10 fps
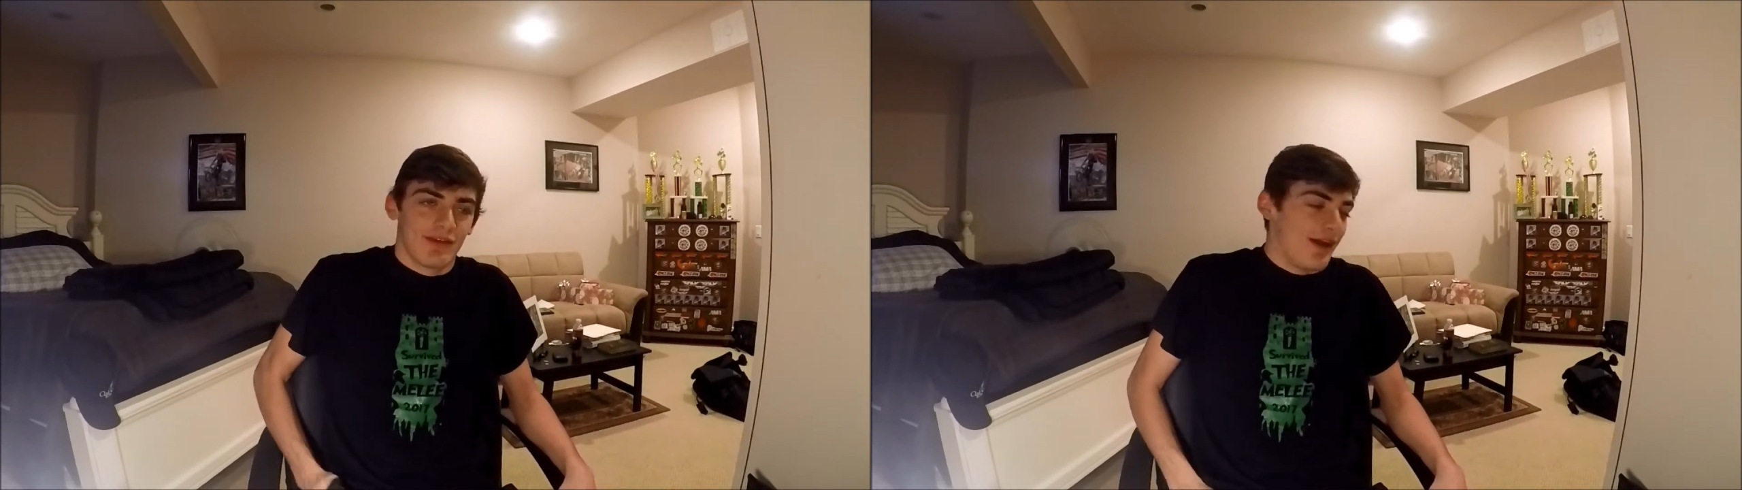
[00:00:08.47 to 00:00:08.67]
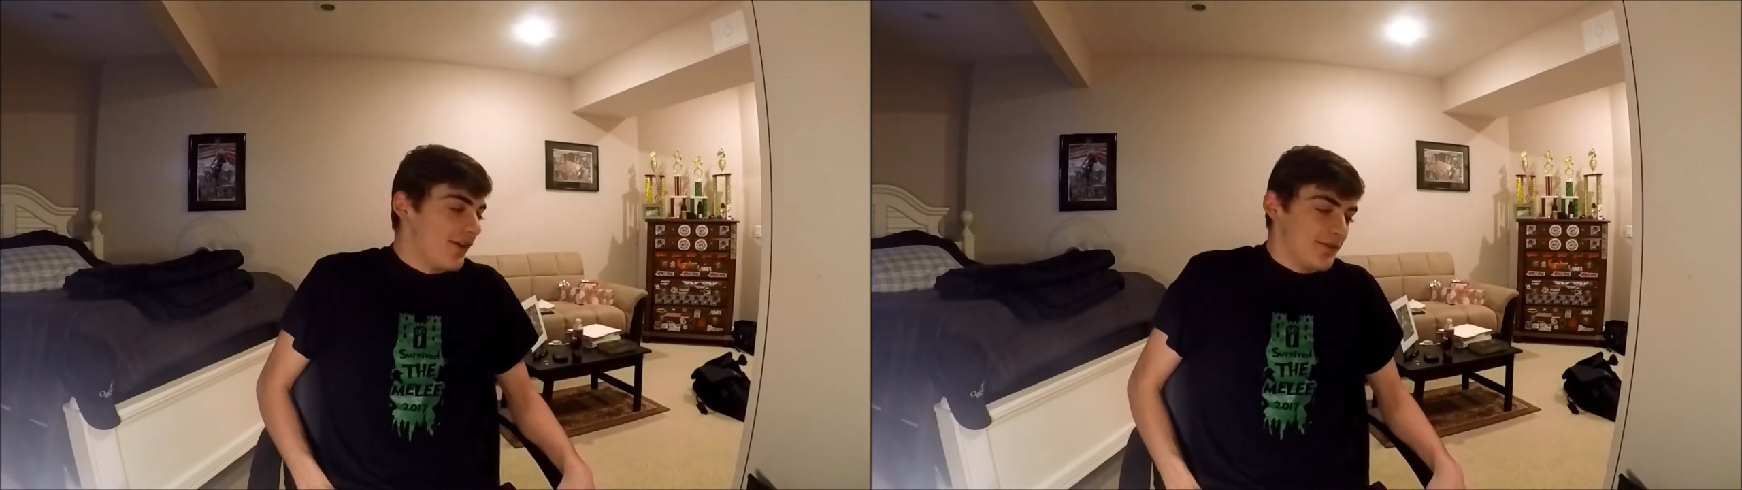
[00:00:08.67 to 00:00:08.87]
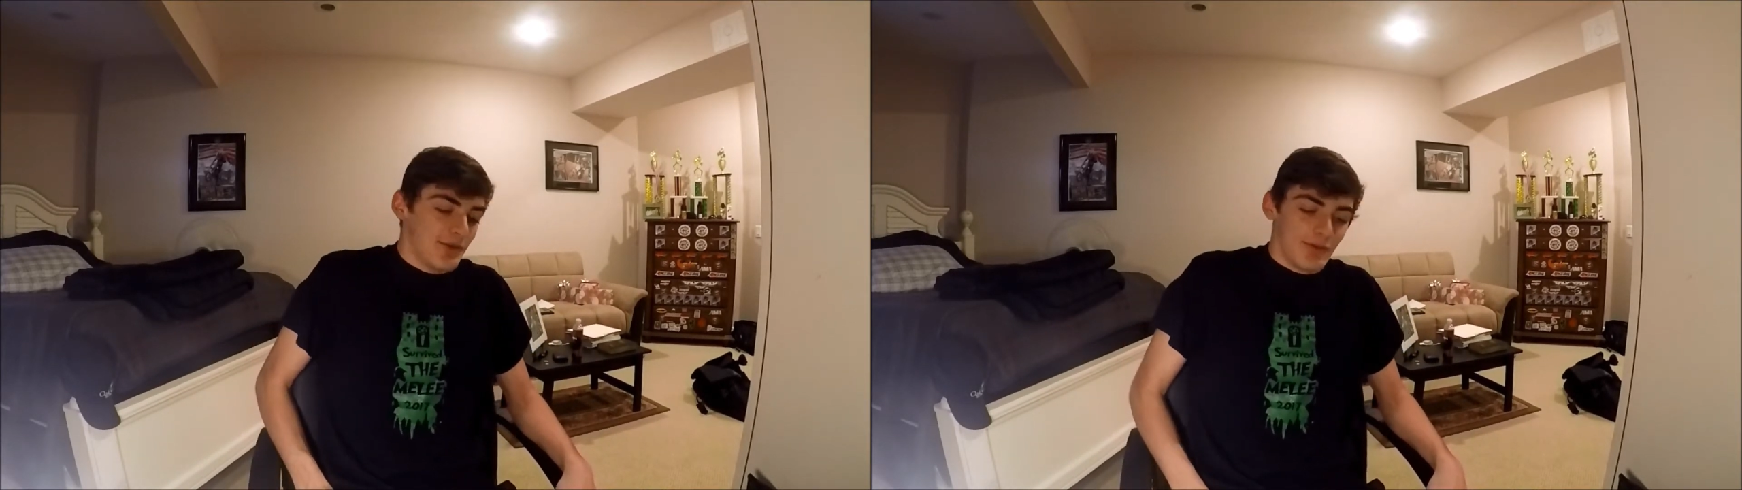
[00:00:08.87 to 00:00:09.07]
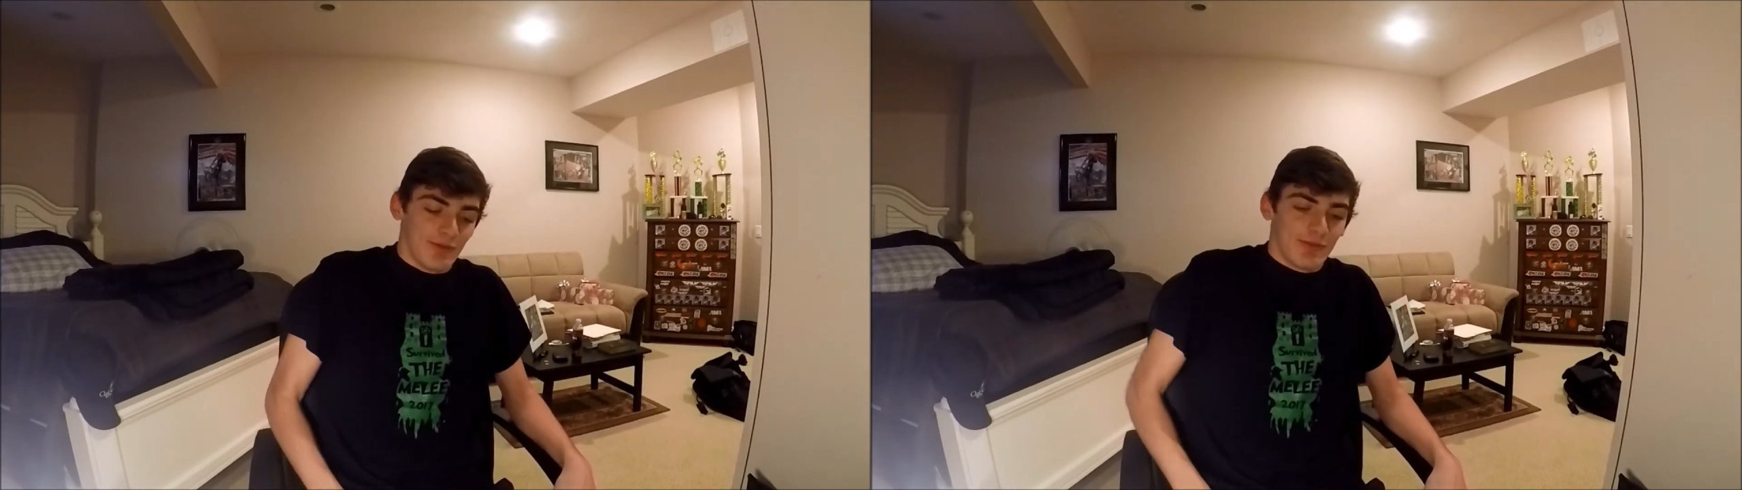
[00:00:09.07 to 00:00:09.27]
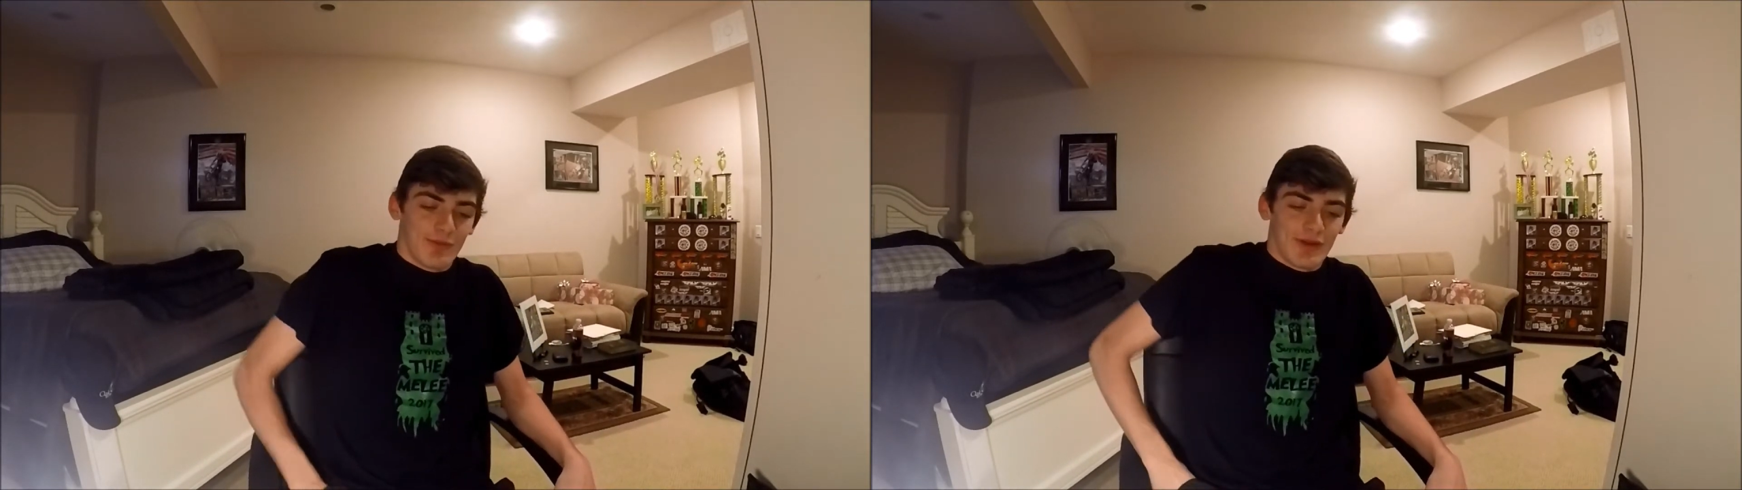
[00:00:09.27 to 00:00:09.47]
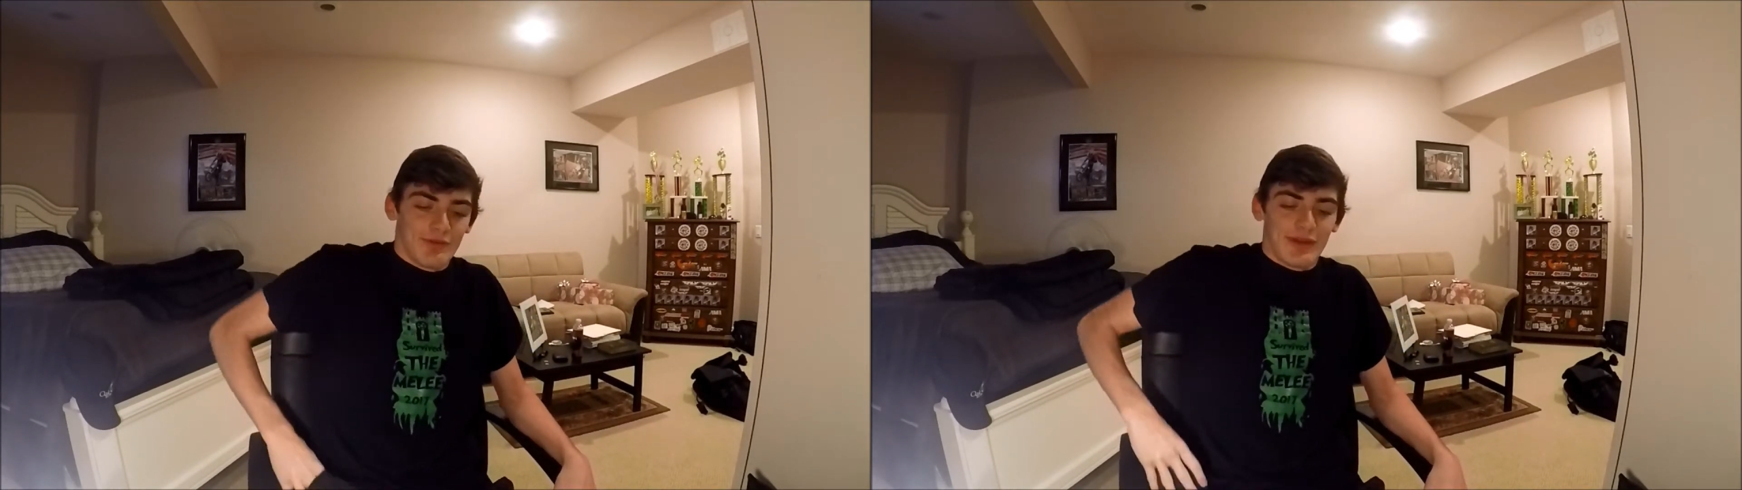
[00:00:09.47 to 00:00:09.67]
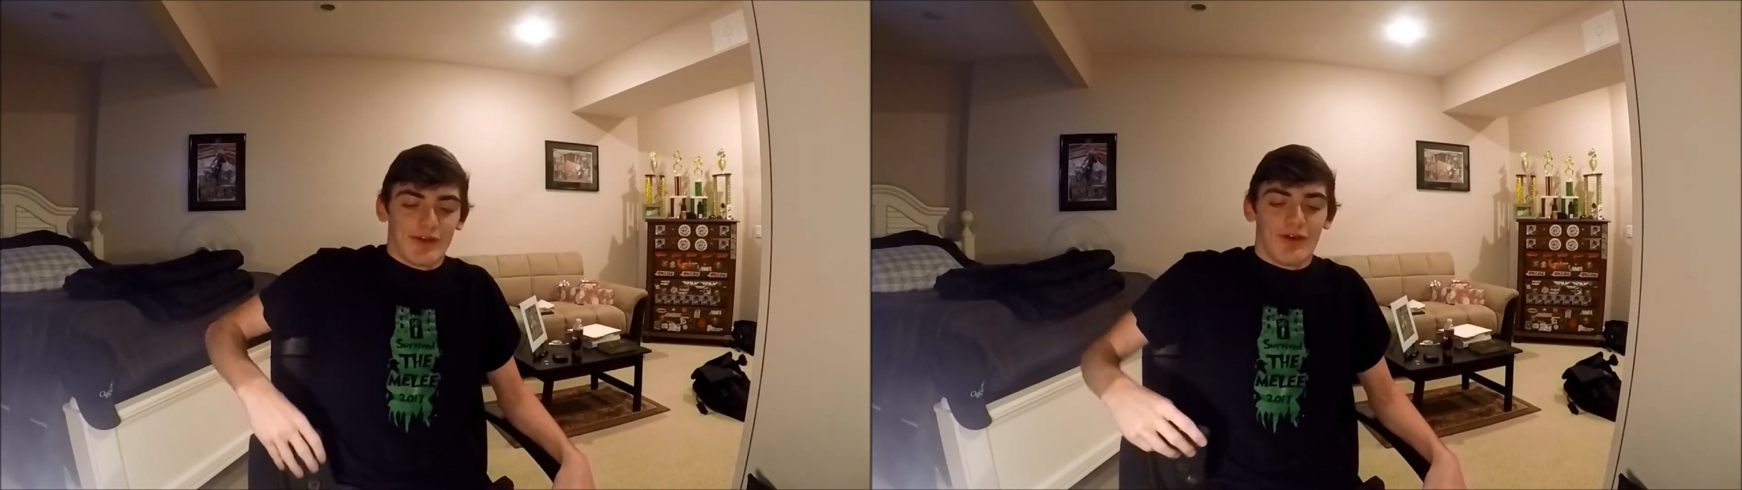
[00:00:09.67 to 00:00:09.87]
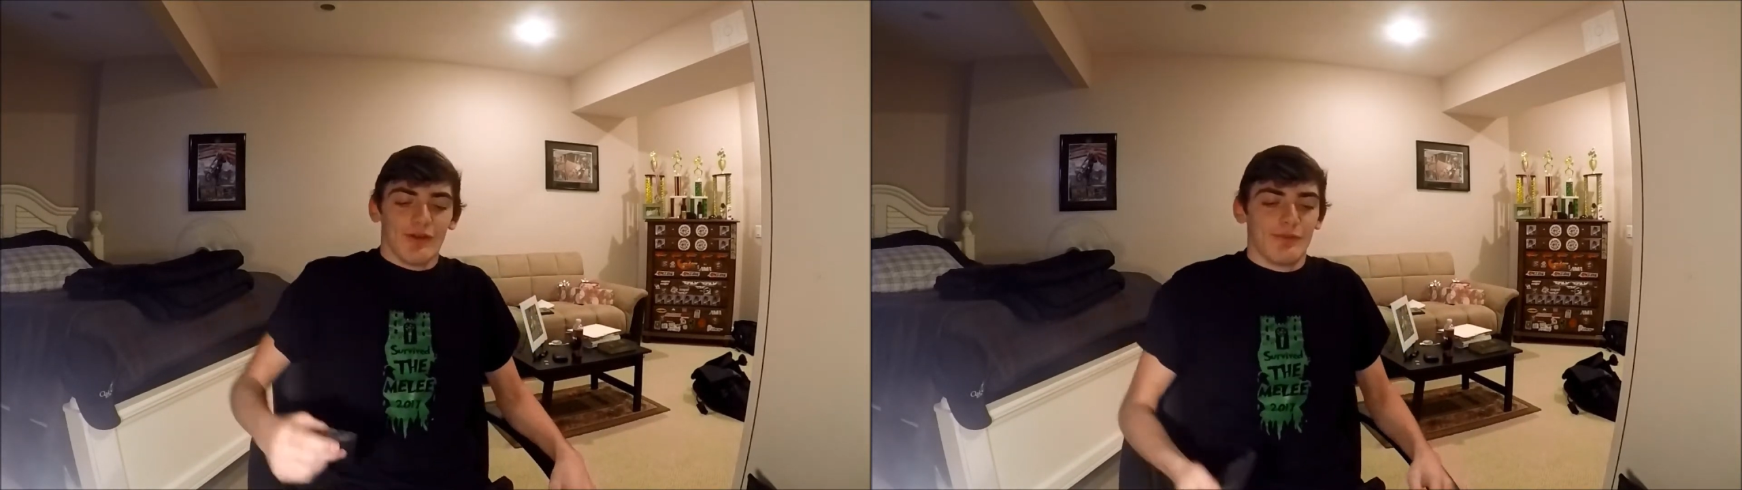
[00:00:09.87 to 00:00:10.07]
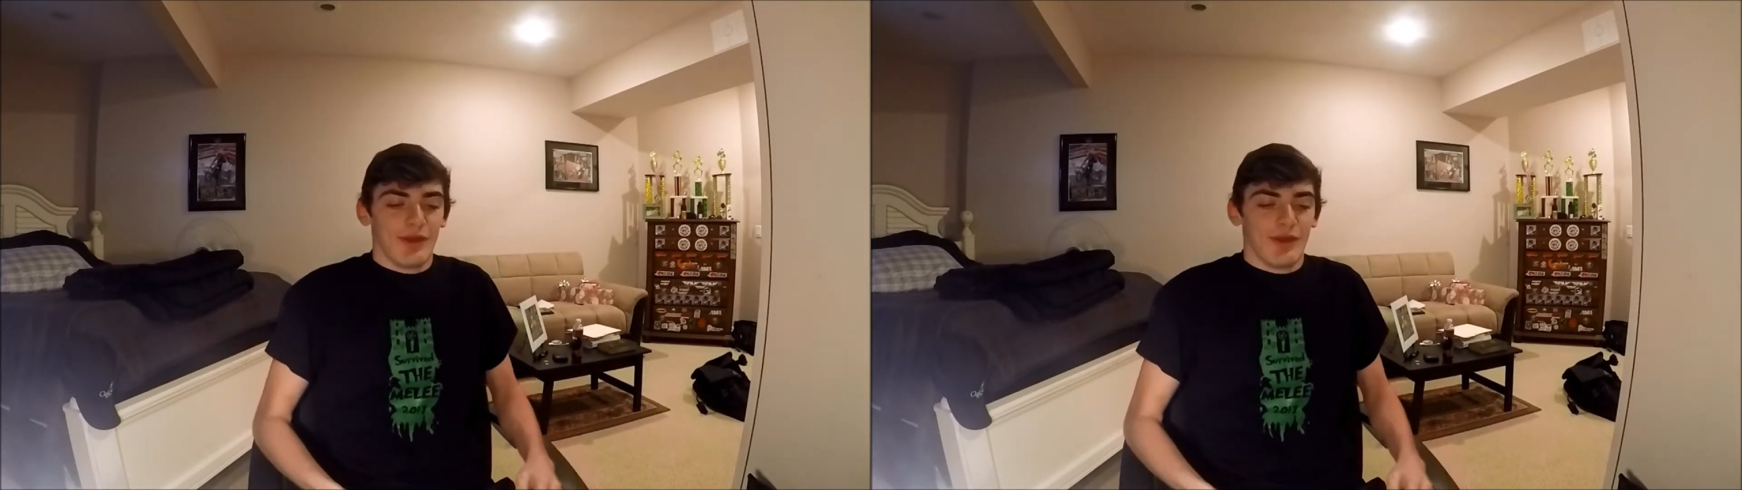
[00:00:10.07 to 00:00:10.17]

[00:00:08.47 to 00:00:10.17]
I don't even know what it'd be called,